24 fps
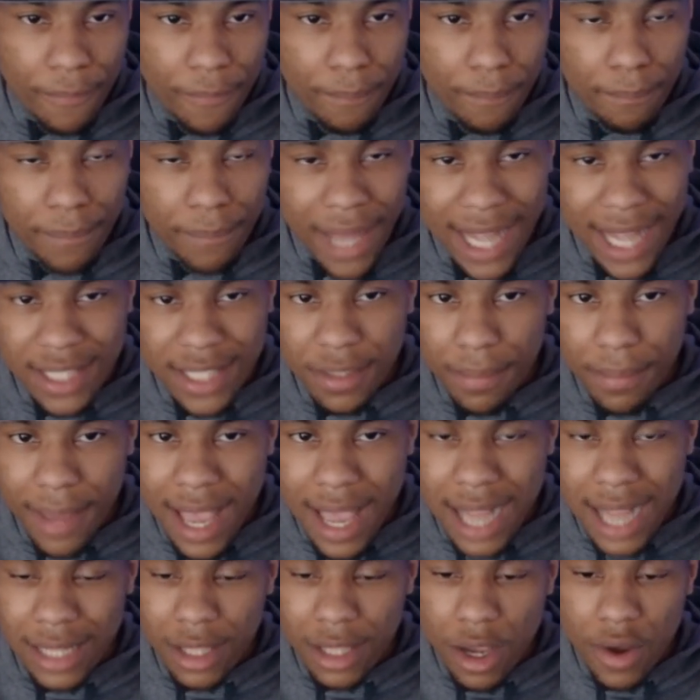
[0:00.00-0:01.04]

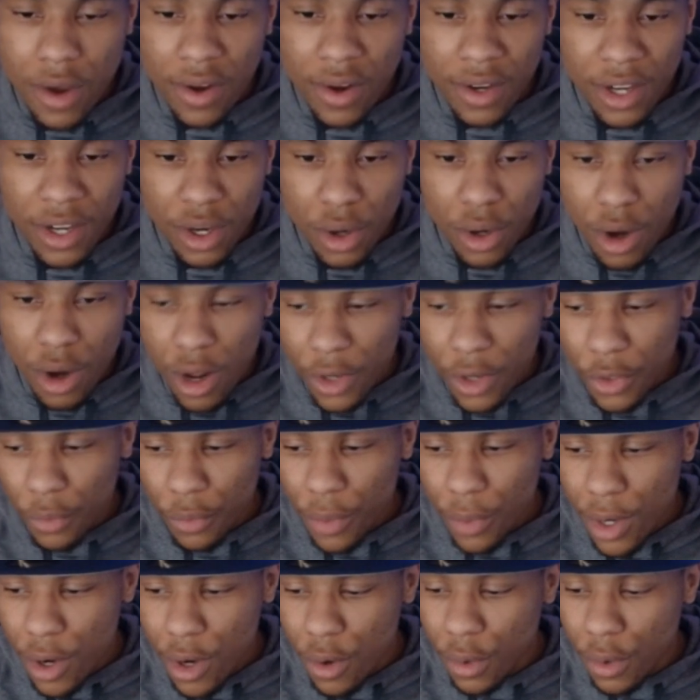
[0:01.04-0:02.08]
back-to-back, though. They're on the
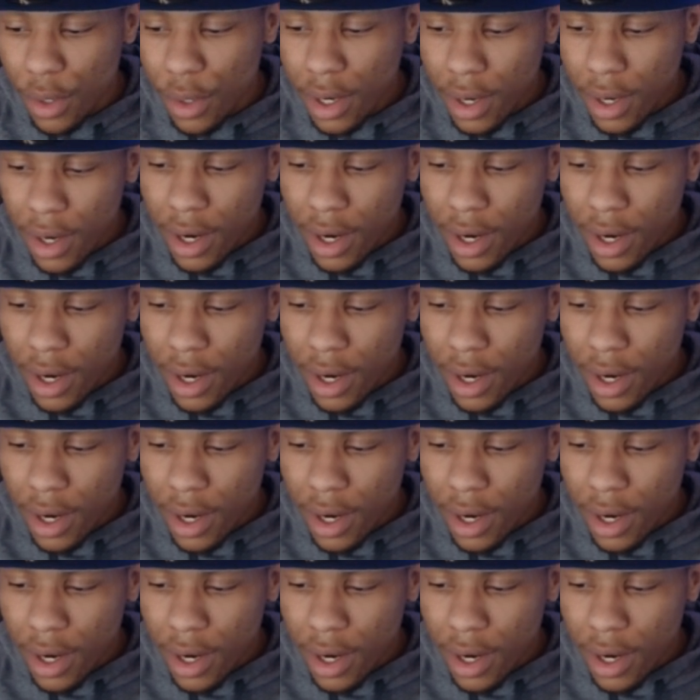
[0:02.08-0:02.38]
road,